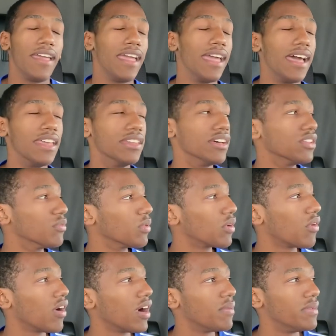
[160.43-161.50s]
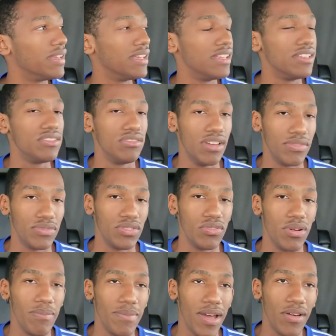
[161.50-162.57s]
Another requirement is you have to do
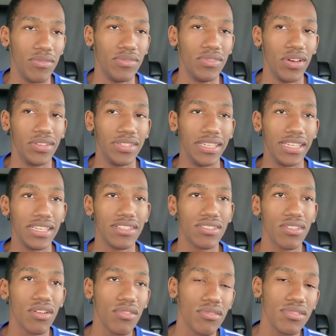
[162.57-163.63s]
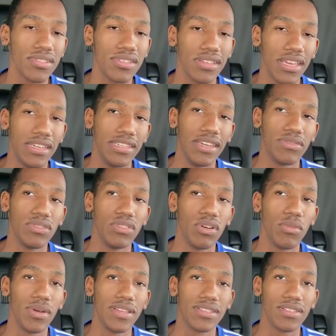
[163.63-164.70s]
a mountain on the East Coast, and you have to do a
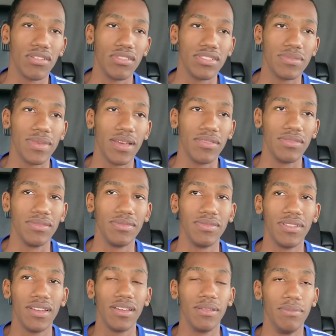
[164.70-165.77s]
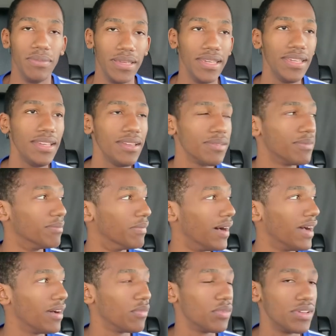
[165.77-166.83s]
West Coast mountain.
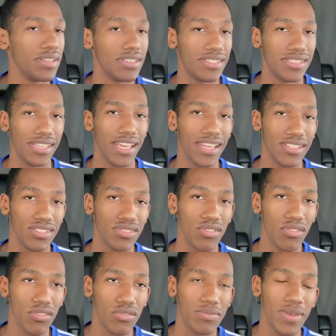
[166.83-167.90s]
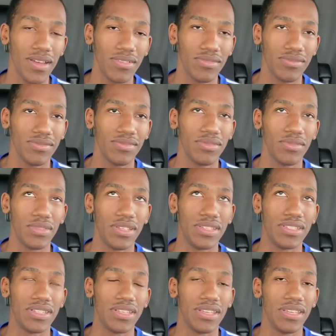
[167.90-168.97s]
Mine was Sandstone Mountain.
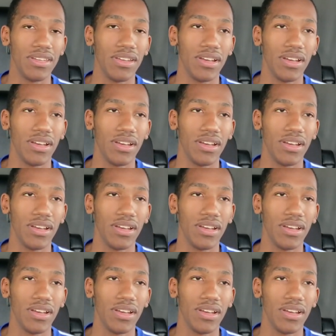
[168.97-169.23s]
It's in